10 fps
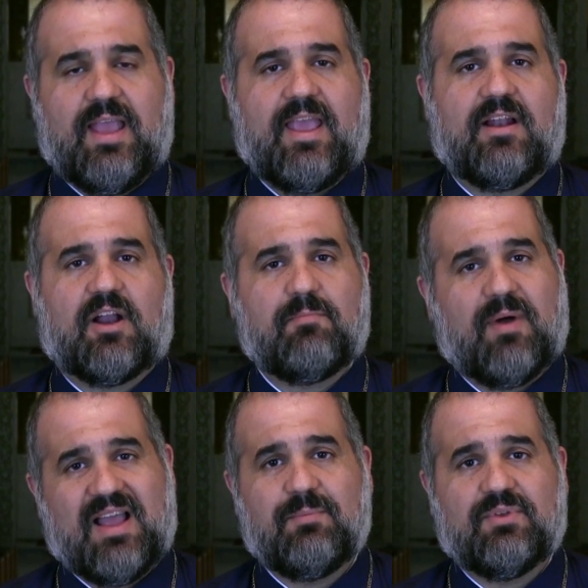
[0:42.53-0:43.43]
and our
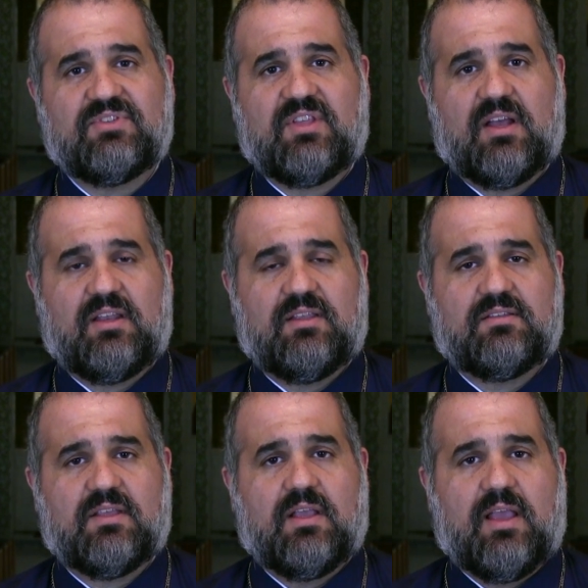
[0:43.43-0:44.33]
Bible
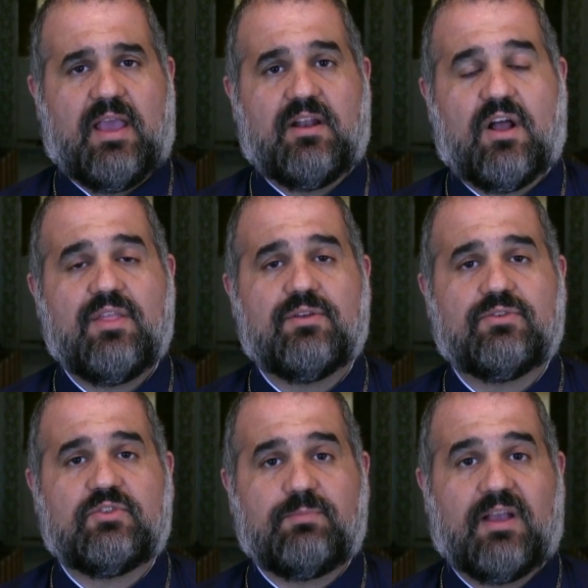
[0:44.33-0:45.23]
studies and other
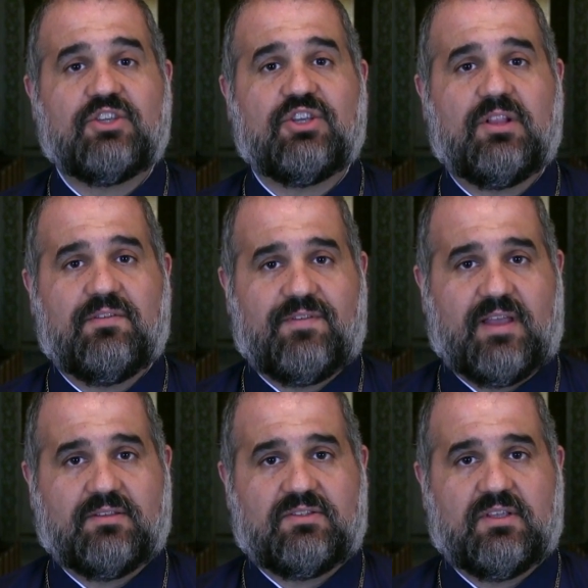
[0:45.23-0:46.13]
special
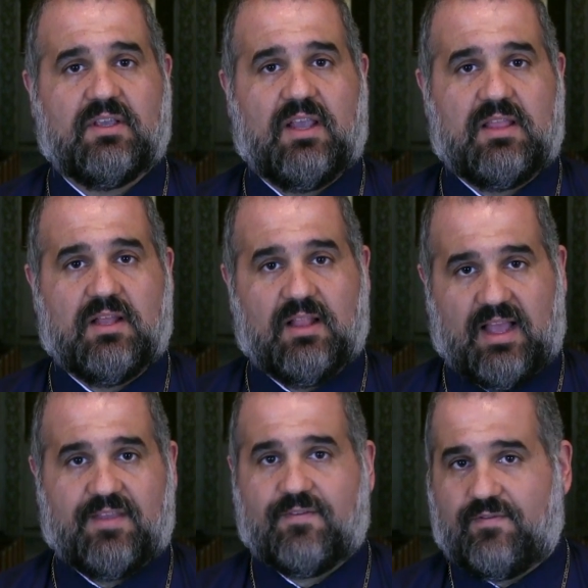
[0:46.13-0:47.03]
events in the
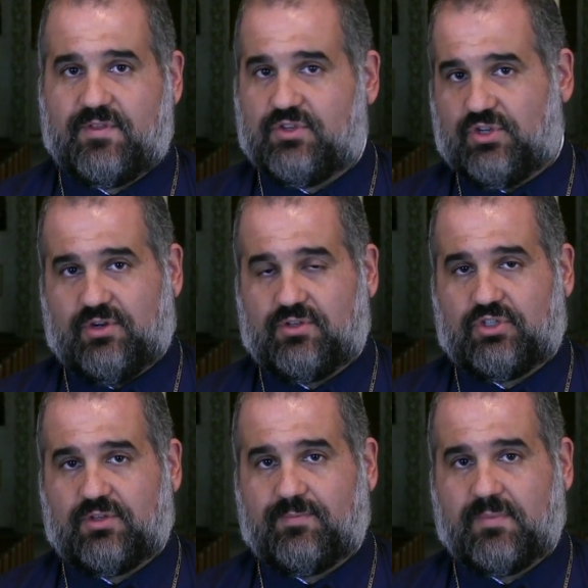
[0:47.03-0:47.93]
life of the
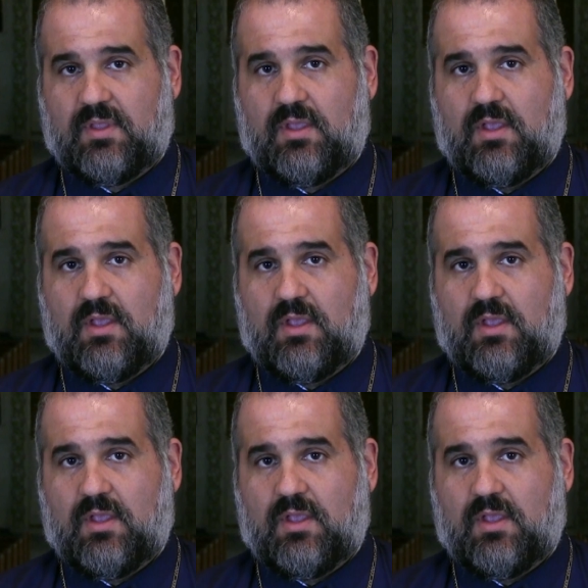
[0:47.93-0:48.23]
Church.